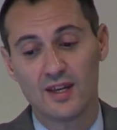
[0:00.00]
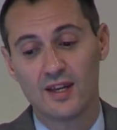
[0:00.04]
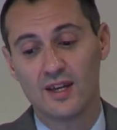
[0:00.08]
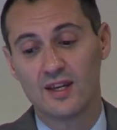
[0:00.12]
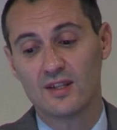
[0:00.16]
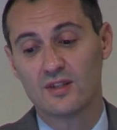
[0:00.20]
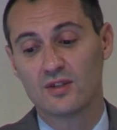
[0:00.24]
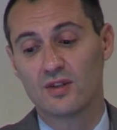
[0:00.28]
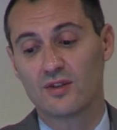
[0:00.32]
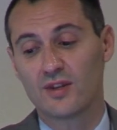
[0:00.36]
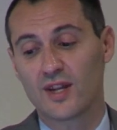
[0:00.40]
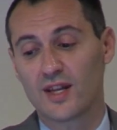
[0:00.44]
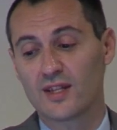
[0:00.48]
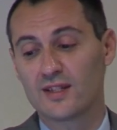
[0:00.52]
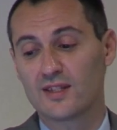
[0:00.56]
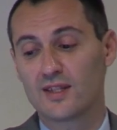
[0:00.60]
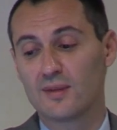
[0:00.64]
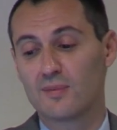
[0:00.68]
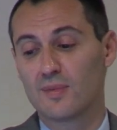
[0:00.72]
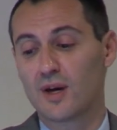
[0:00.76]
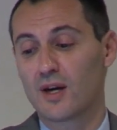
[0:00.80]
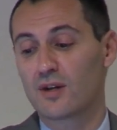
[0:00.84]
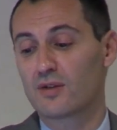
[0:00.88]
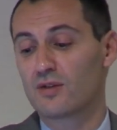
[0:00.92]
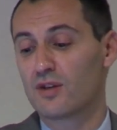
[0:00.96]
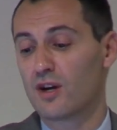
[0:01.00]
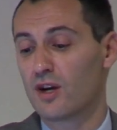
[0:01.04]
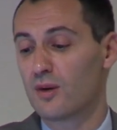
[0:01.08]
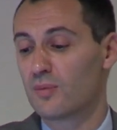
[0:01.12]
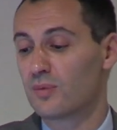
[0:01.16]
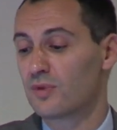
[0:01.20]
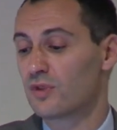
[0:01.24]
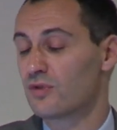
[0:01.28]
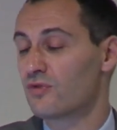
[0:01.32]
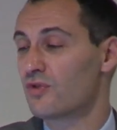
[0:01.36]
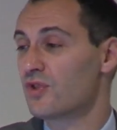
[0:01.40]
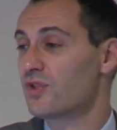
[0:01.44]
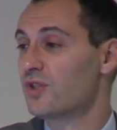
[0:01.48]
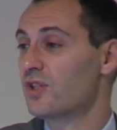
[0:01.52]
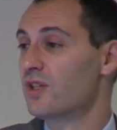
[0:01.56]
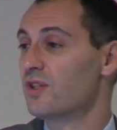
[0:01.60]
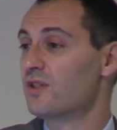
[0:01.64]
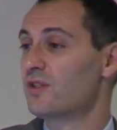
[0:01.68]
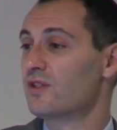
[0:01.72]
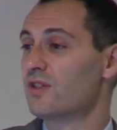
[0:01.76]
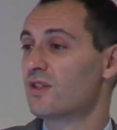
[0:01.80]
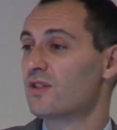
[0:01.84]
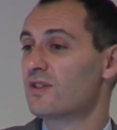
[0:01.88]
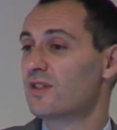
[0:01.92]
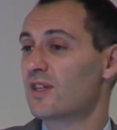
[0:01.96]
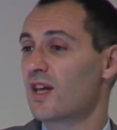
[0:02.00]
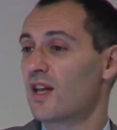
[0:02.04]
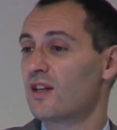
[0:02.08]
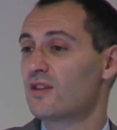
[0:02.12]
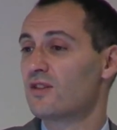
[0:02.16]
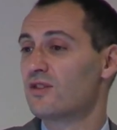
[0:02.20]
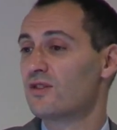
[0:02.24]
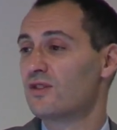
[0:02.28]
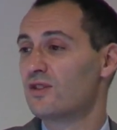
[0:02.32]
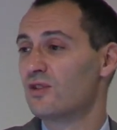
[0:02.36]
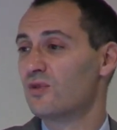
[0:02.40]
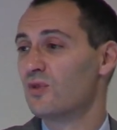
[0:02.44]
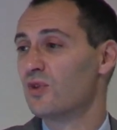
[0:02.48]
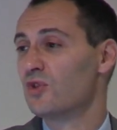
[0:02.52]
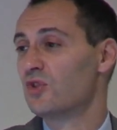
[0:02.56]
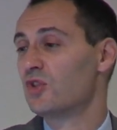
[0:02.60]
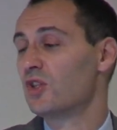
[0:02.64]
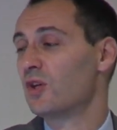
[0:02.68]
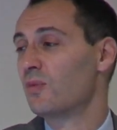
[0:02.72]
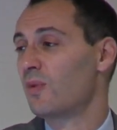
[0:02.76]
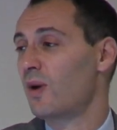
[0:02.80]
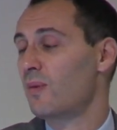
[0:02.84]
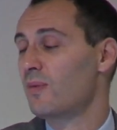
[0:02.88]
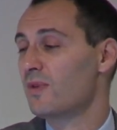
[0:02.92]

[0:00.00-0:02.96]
is on antimicrobial resistance and stewardship.